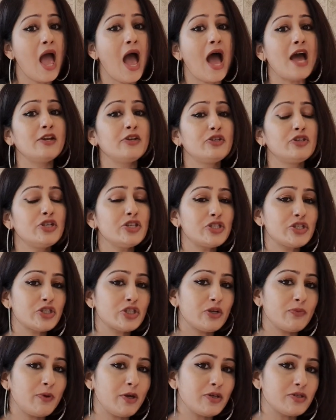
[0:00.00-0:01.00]
and
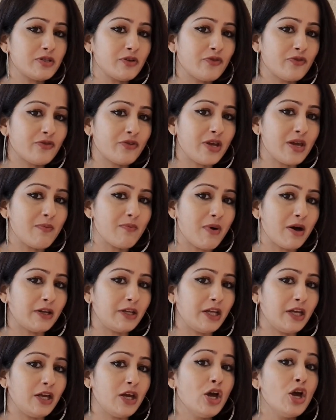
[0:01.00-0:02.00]
distributed free
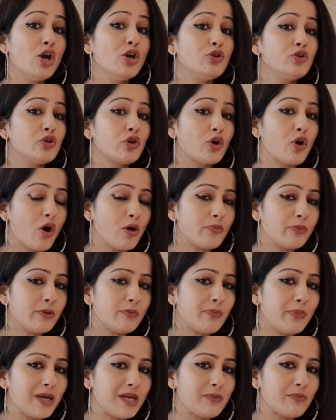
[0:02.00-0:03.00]
money to
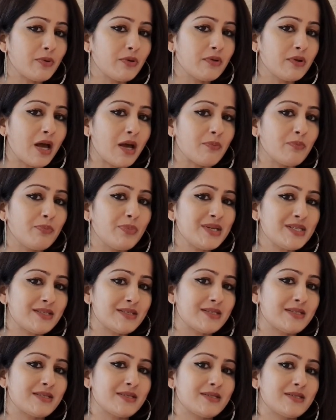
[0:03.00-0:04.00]
common people and
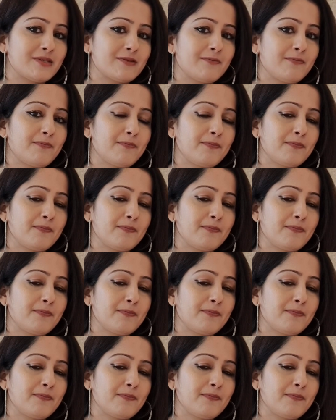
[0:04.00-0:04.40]
businesses.